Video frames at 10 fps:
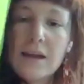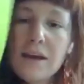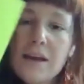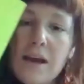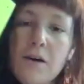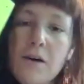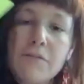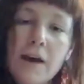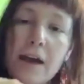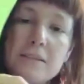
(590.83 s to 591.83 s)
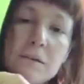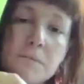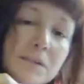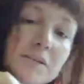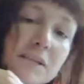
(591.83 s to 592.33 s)
And now if I had to
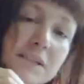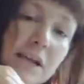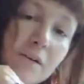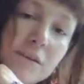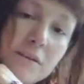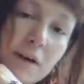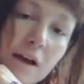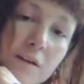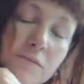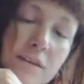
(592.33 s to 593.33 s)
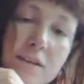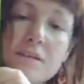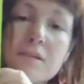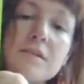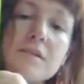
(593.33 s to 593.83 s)
build a narrative out of
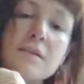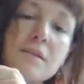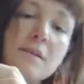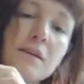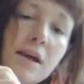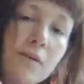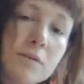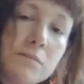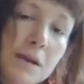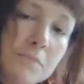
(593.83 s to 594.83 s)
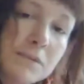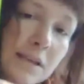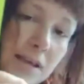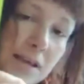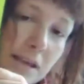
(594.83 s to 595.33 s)
this, I would maybe
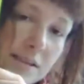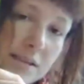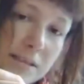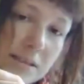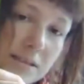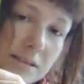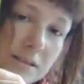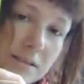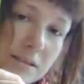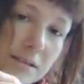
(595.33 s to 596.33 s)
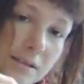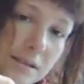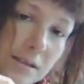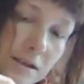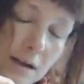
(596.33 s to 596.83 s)
say that this is
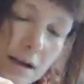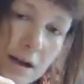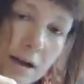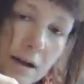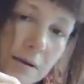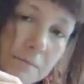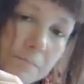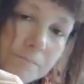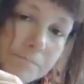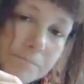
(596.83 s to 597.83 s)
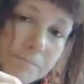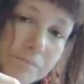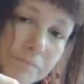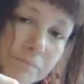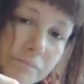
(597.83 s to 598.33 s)
um,
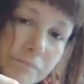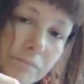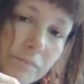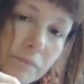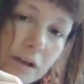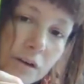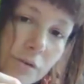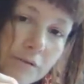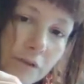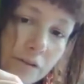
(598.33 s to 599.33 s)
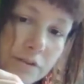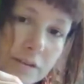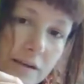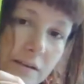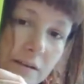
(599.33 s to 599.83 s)
grandfather's son,
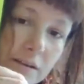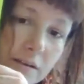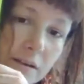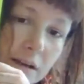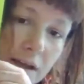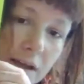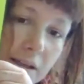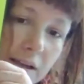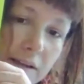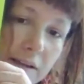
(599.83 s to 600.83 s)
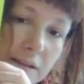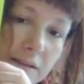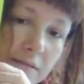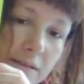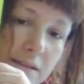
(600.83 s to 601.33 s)
and then this
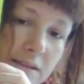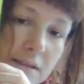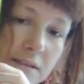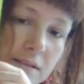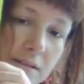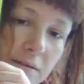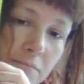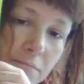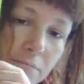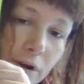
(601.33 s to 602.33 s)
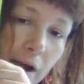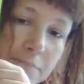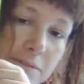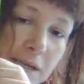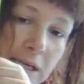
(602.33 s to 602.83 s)
is
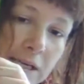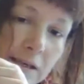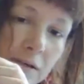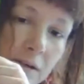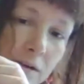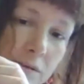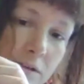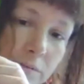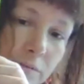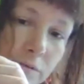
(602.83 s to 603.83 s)
perhaps me with some